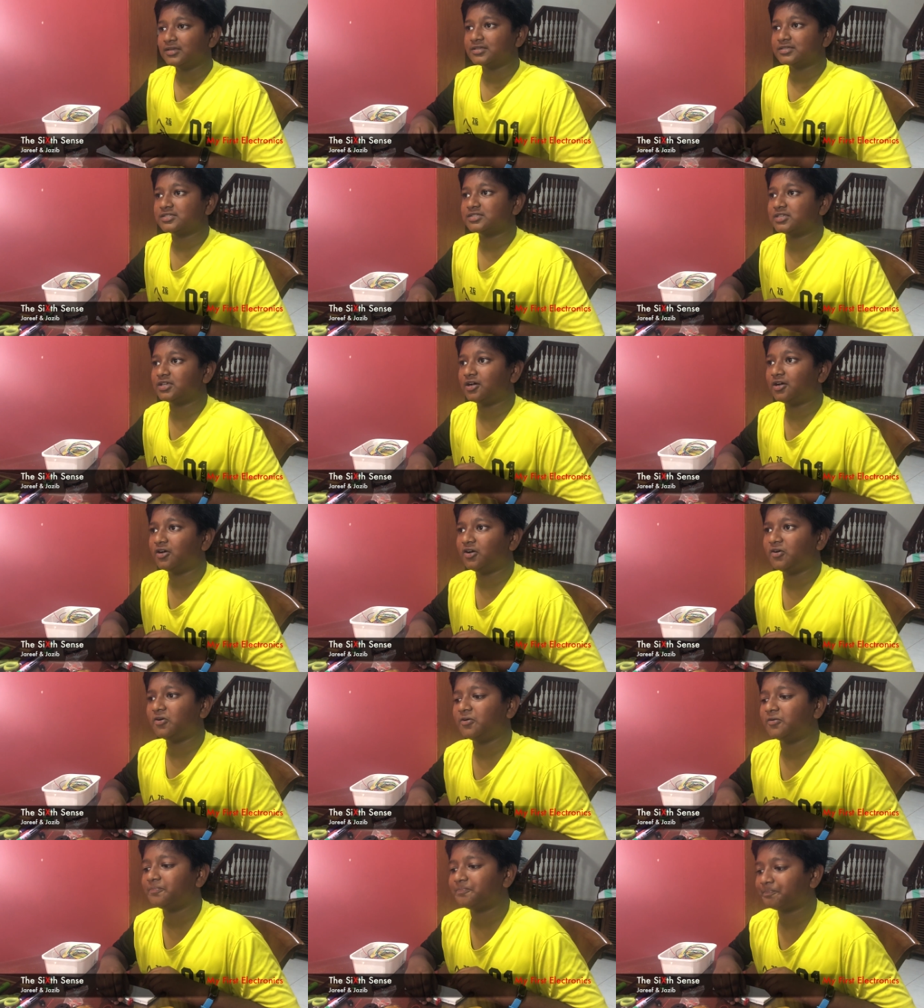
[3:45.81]

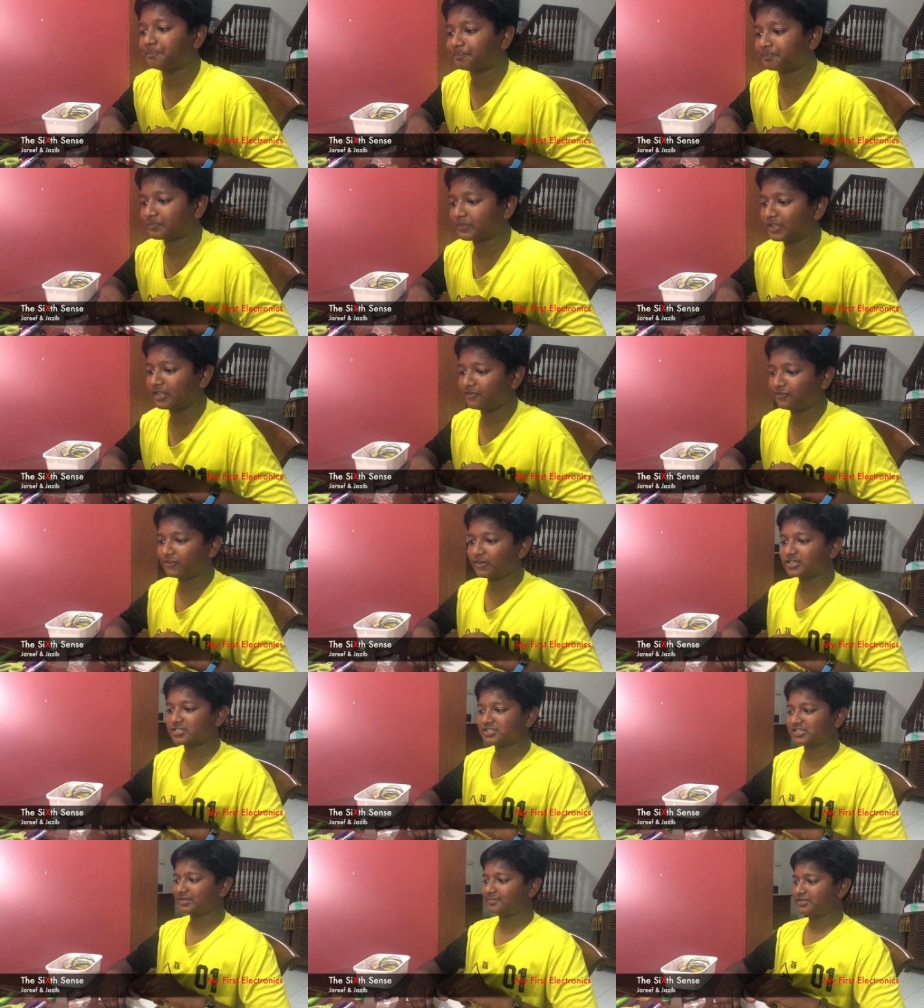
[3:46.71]
So
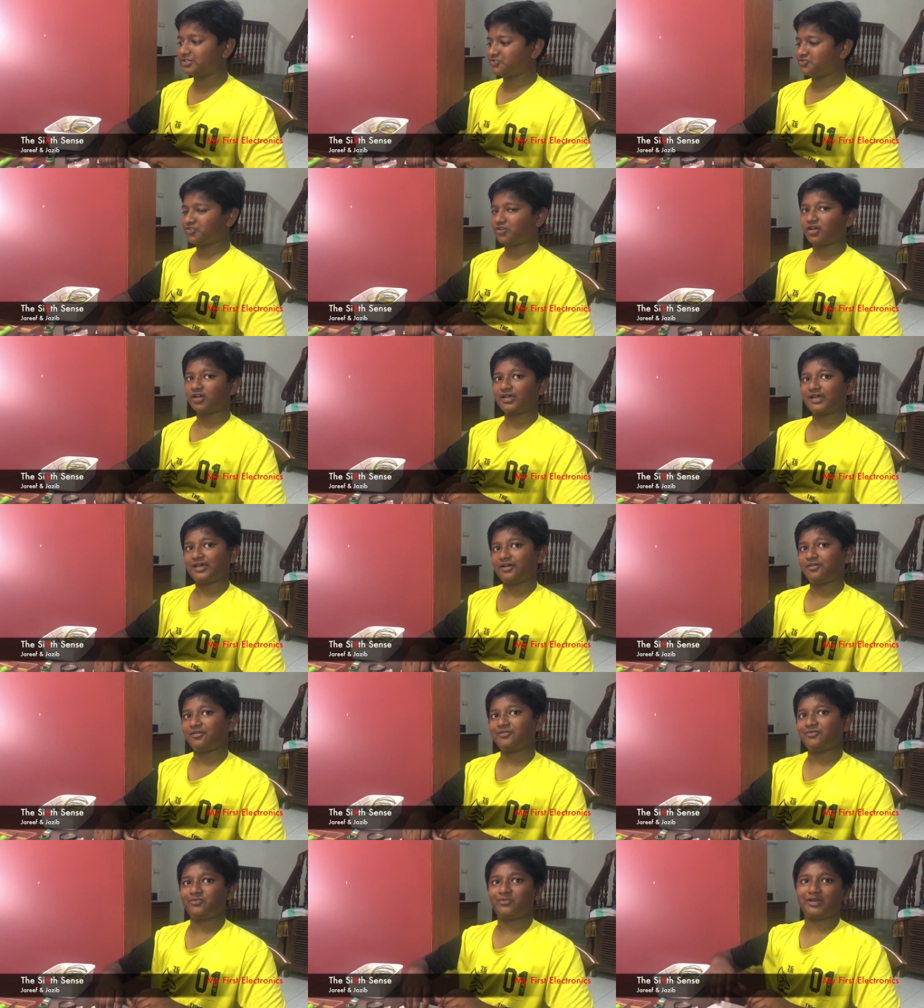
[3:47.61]
first, let me draw
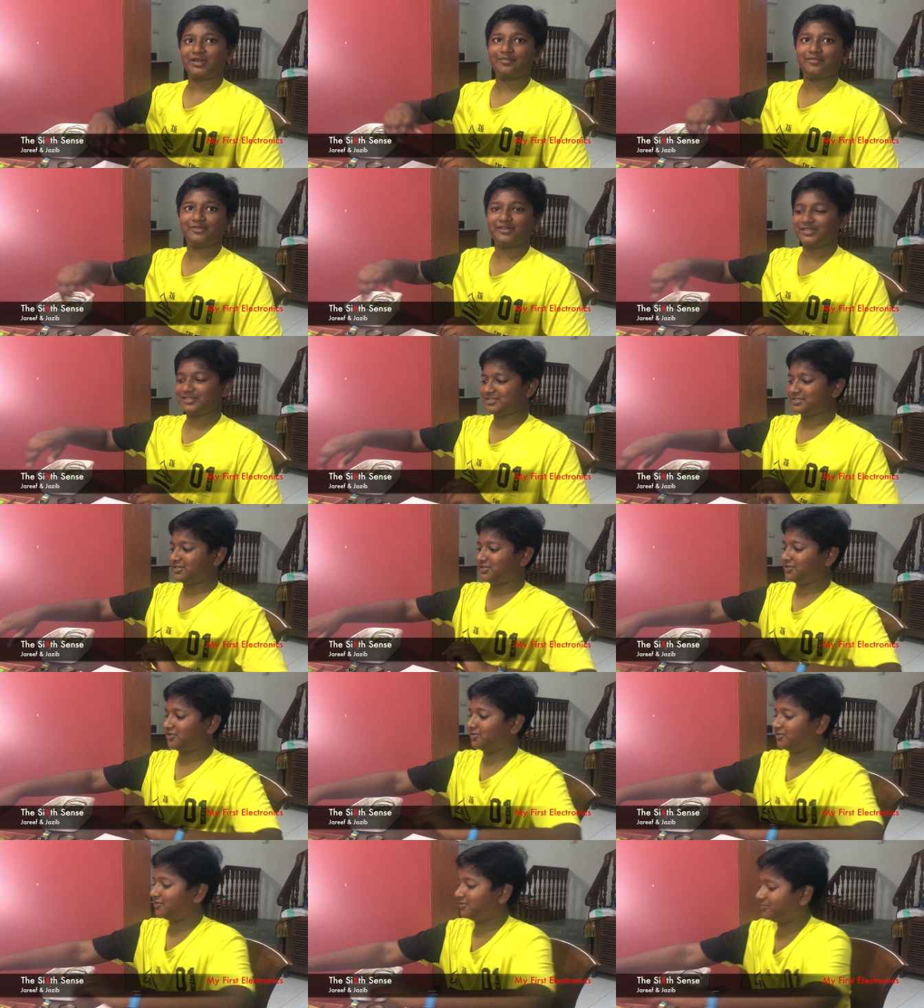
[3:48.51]
out what I'm going to
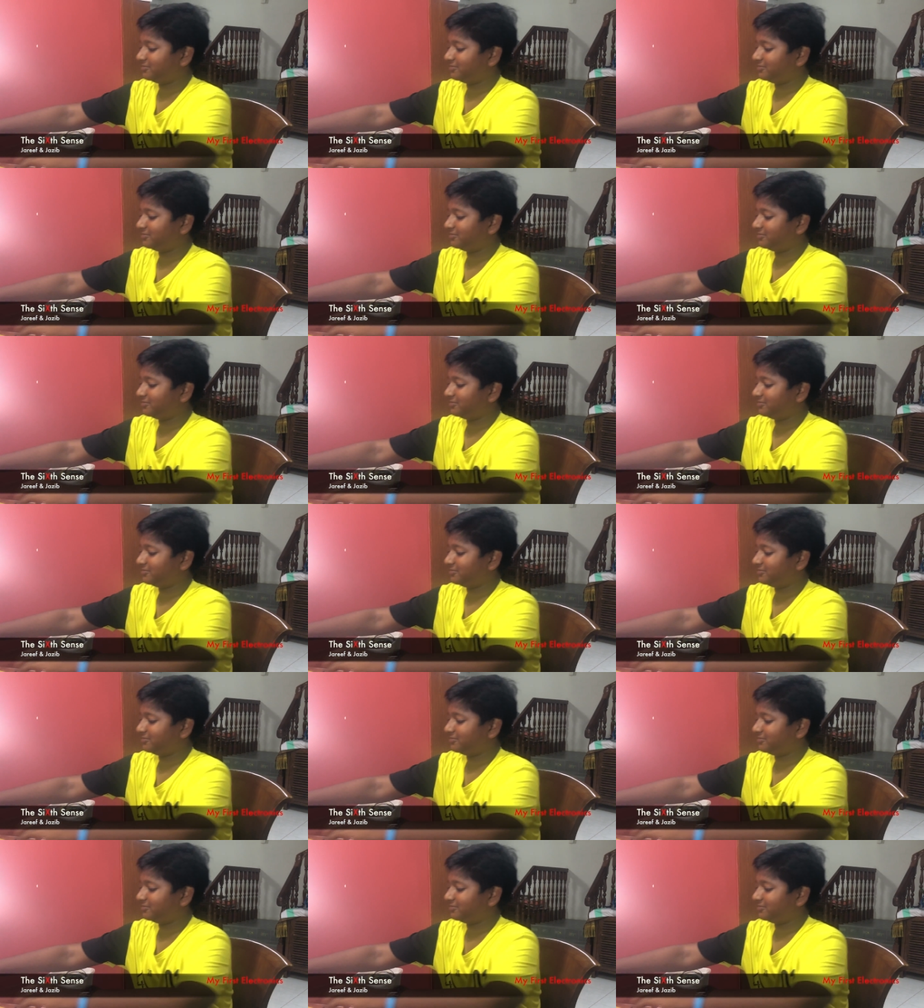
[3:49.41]
do.